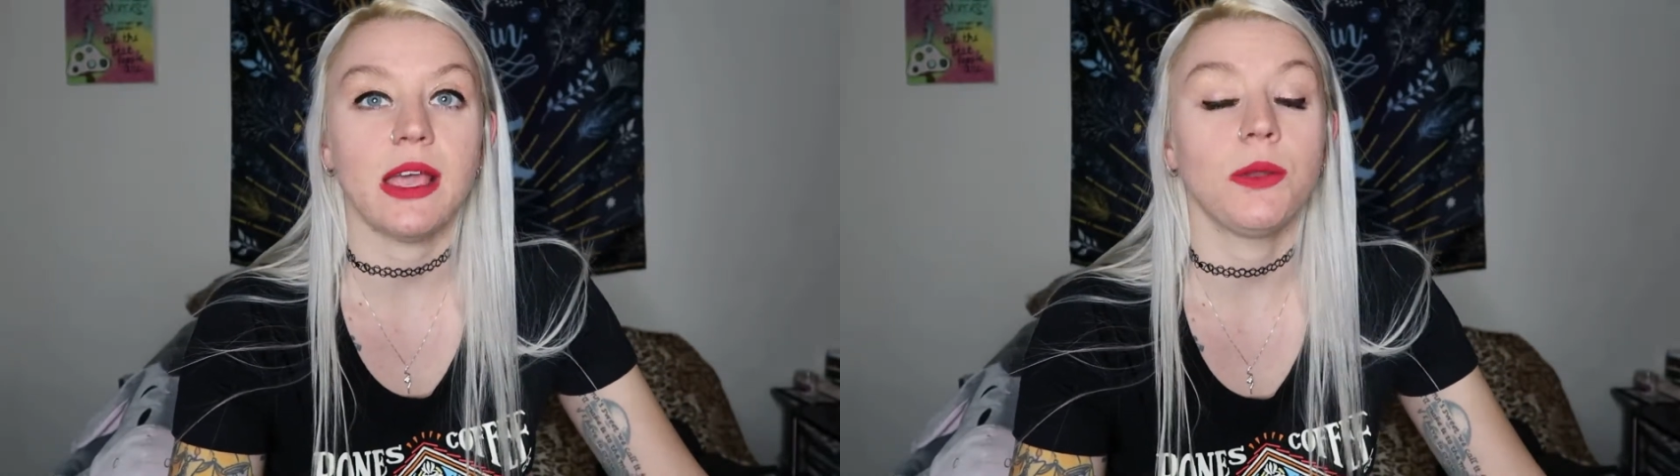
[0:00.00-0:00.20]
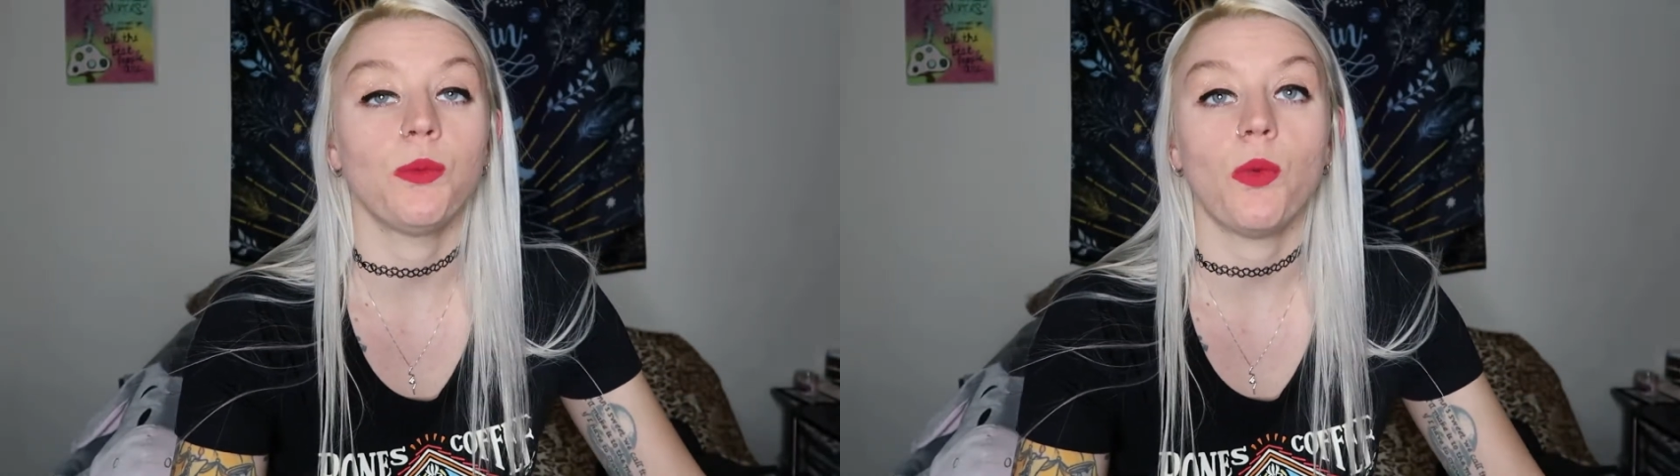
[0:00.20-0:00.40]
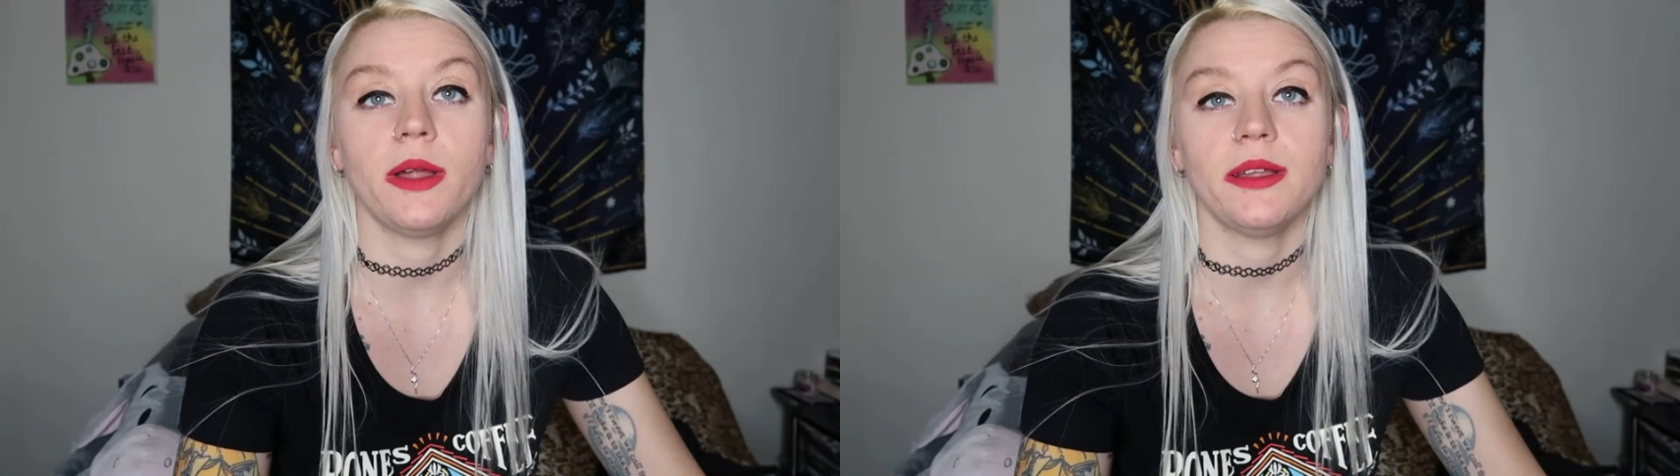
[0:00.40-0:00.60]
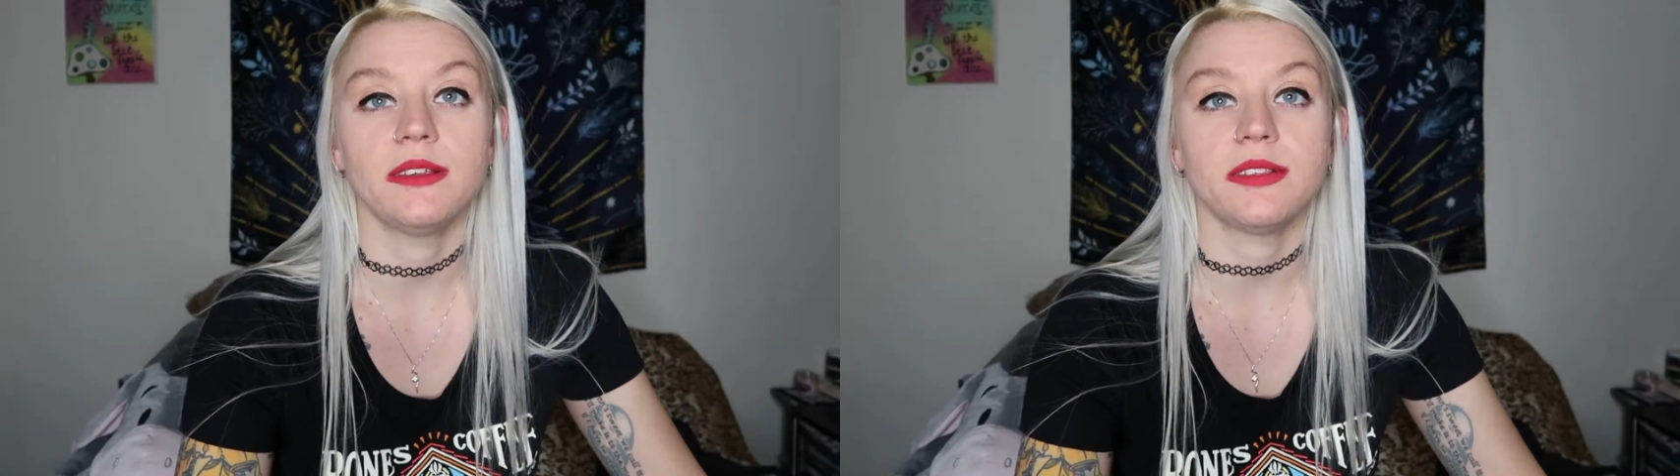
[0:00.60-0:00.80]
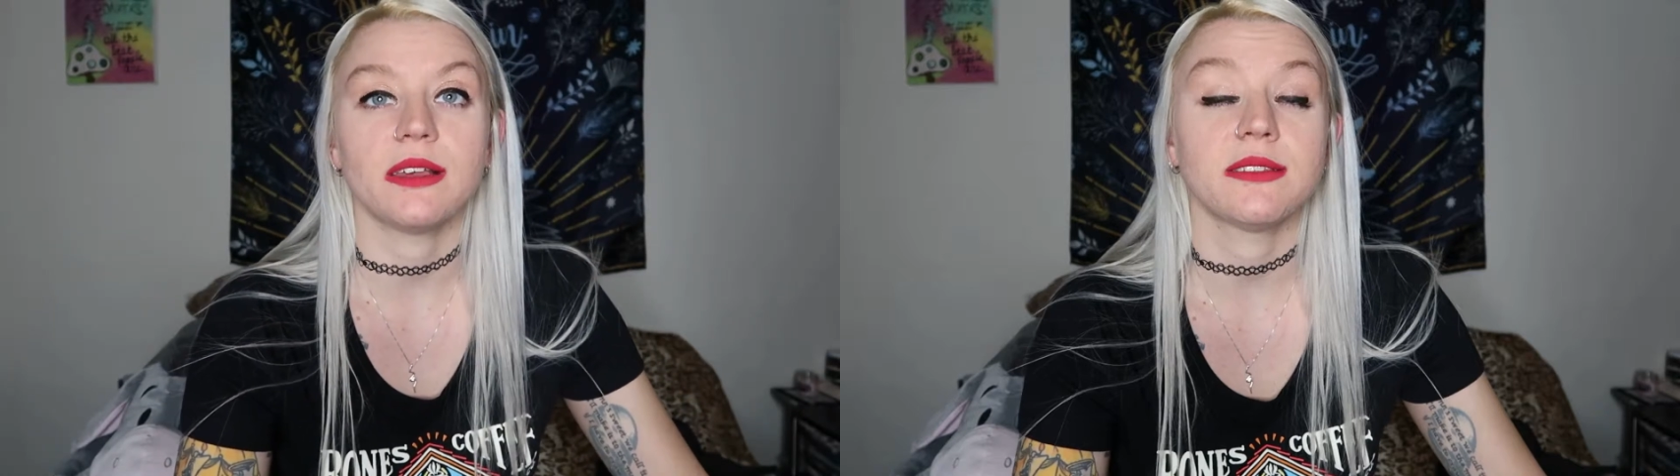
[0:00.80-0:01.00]
and one
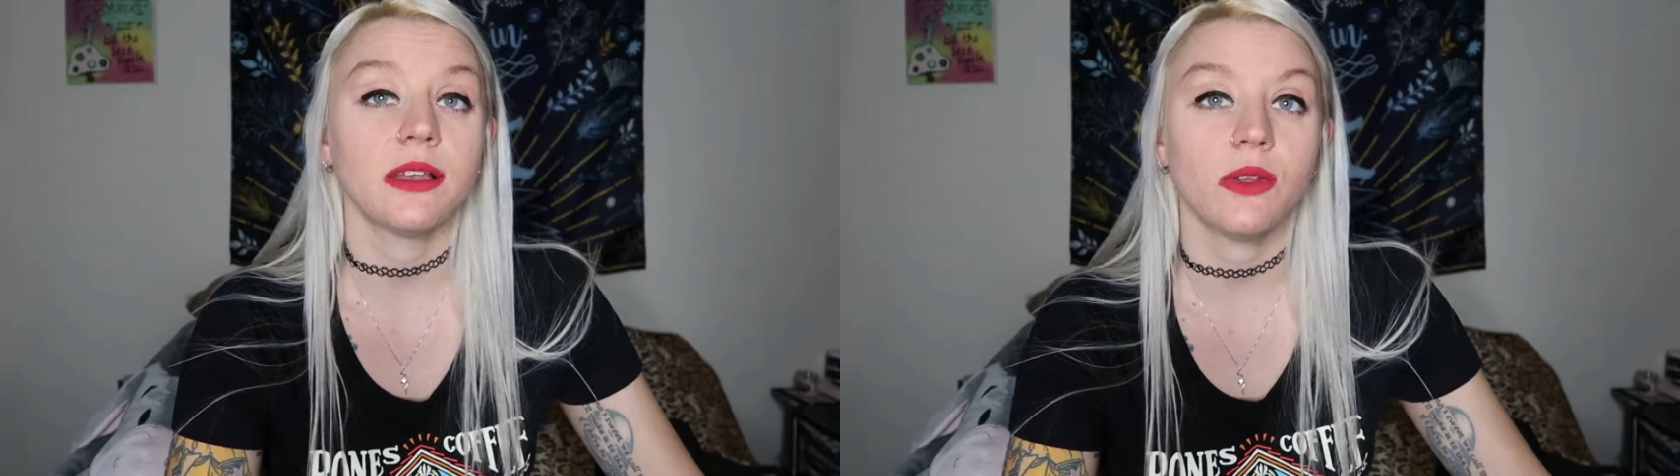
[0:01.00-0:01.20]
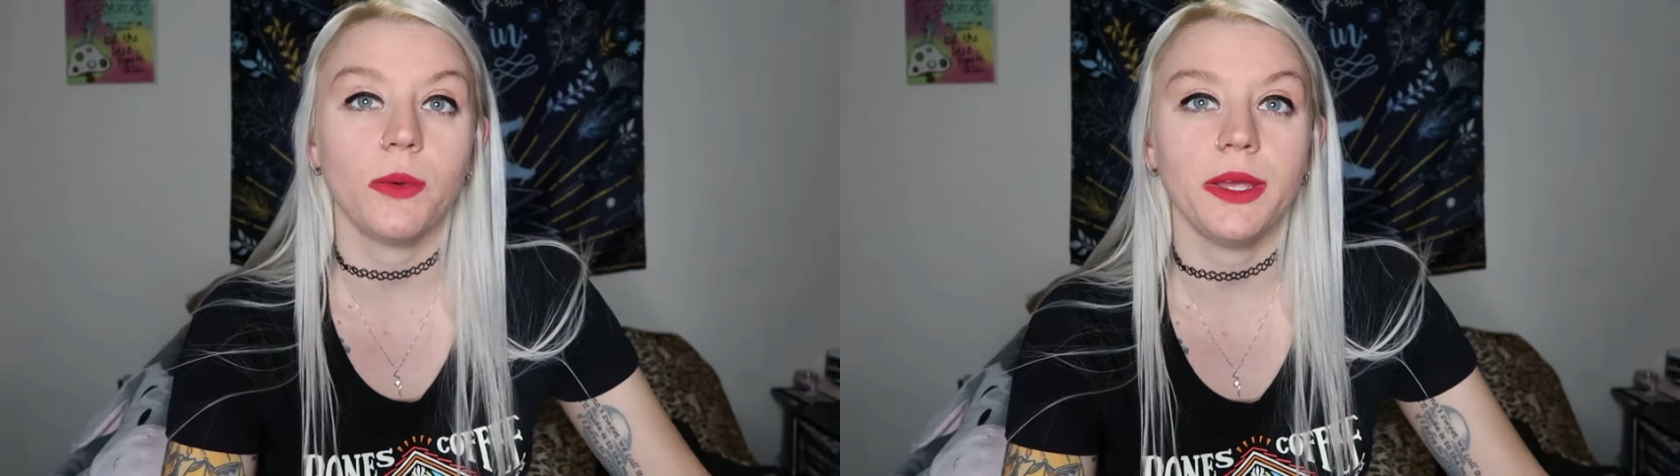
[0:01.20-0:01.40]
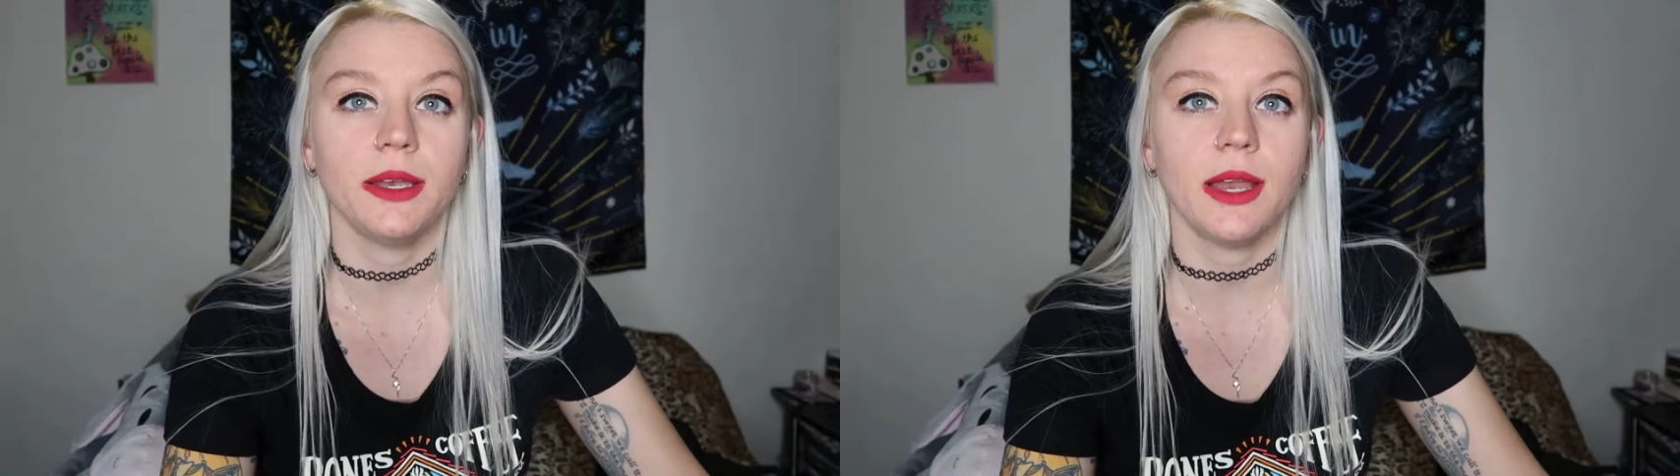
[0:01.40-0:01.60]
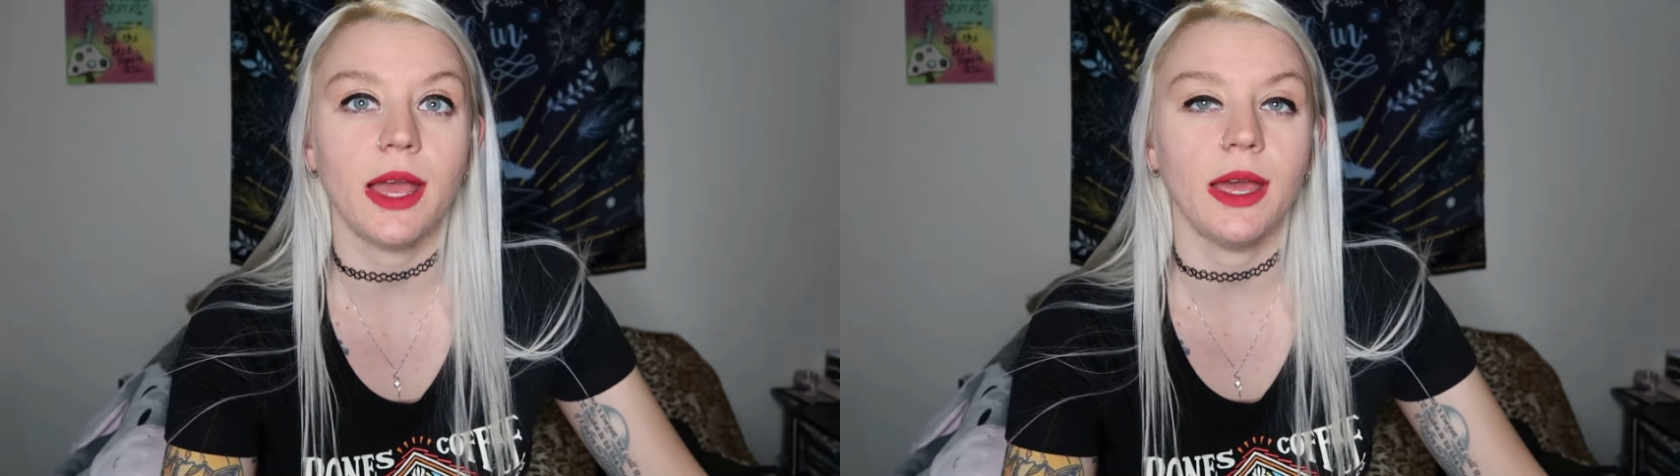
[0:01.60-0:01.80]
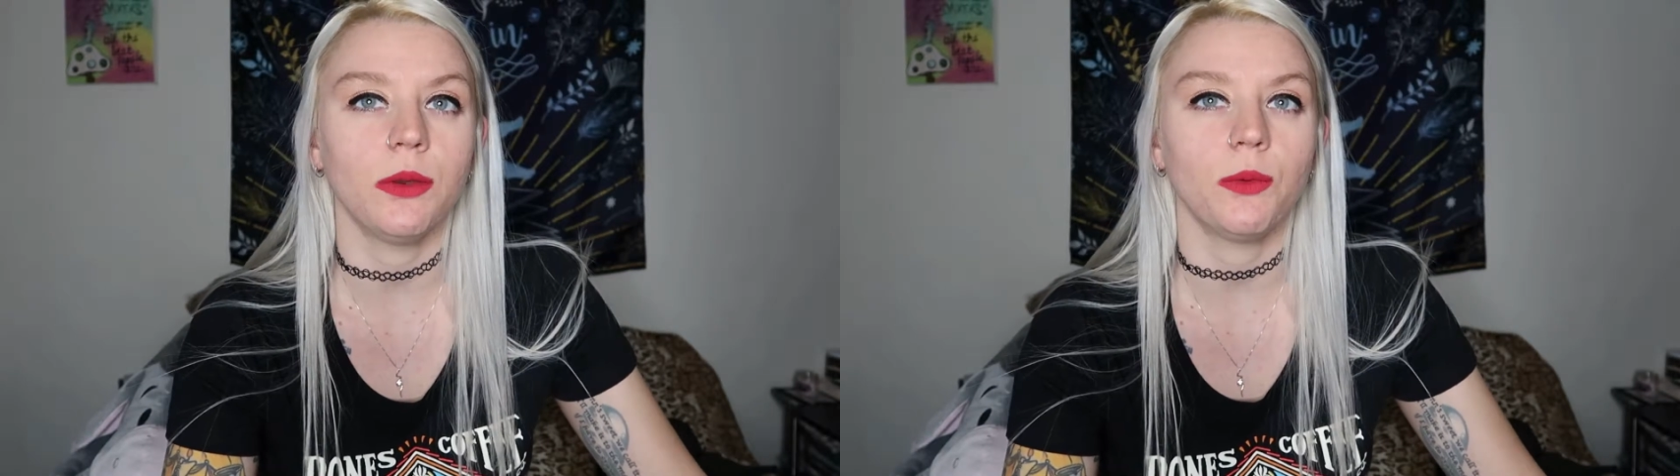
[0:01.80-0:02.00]
is a sun queen
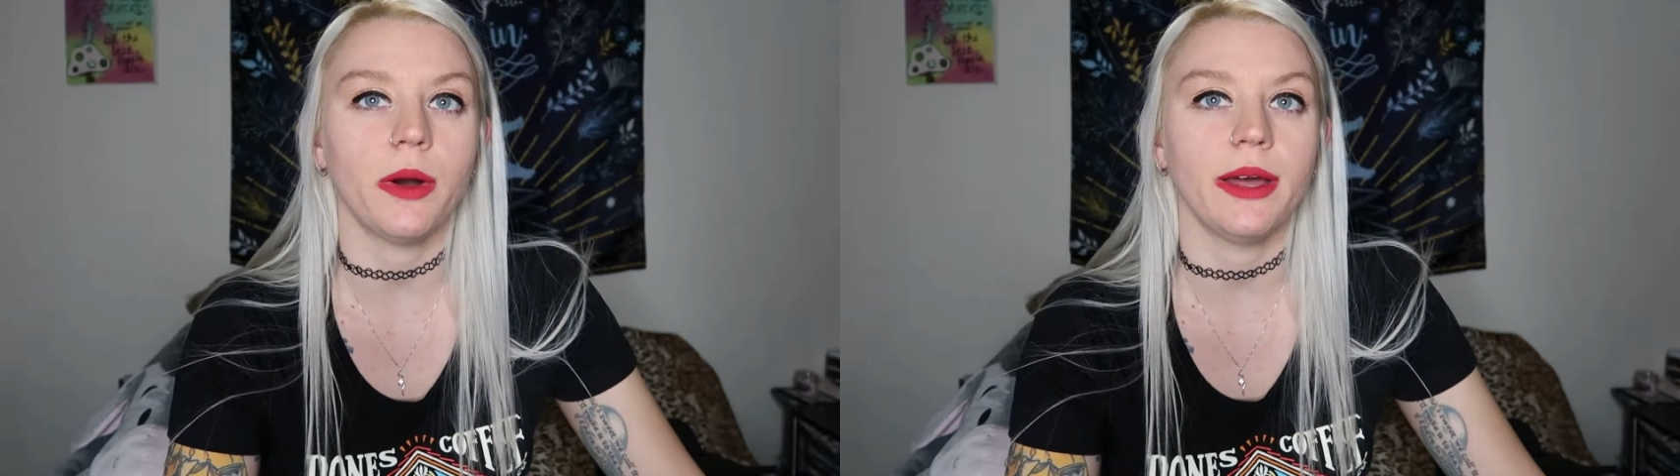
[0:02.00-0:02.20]
and